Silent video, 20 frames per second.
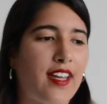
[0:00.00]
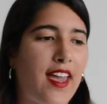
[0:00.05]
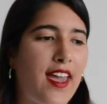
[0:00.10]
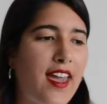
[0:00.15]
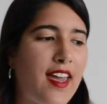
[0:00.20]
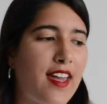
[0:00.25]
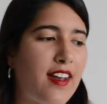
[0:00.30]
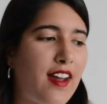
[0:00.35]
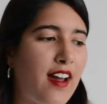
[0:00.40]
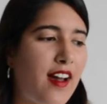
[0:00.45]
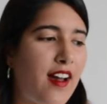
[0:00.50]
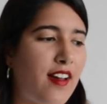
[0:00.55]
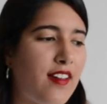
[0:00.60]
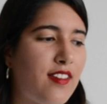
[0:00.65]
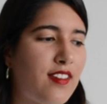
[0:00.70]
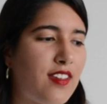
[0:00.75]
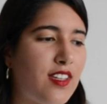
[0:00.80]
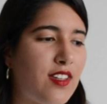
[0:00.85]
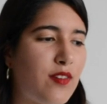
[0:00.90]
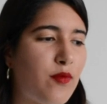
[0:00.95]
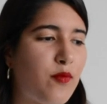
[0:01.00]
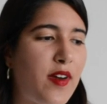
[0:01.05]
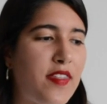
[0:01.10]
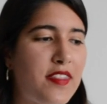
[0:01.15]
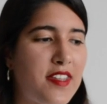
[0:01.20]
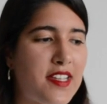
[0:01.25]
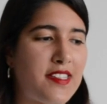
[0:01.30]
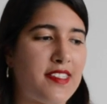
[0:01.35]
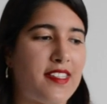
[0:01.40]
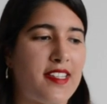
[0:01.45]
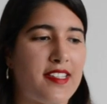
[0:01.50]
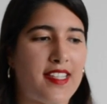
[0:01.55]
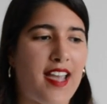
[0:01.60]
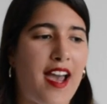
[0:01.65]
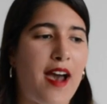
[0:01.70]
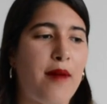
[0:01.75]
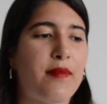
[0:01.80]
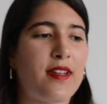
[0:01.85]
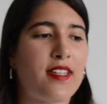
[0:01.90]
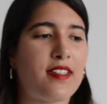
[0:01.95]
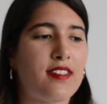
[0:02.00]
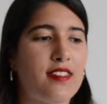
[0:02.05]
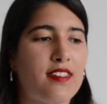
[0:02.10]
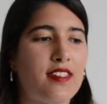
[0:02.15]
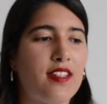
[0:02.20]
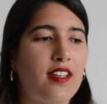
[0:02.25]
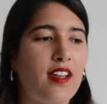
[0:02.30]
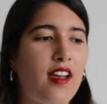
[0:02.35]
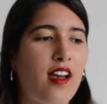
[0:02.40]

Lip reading: And when these things happened,